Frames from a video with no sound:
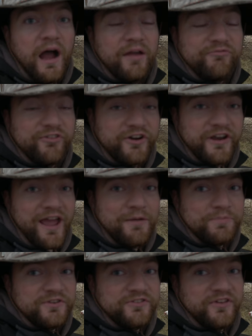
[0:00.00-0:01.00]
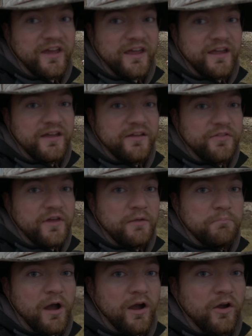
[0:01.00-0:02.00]
I'm very happy to say
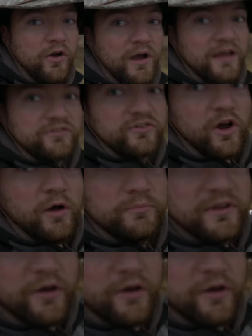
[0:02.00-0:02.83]
that Mango has calmed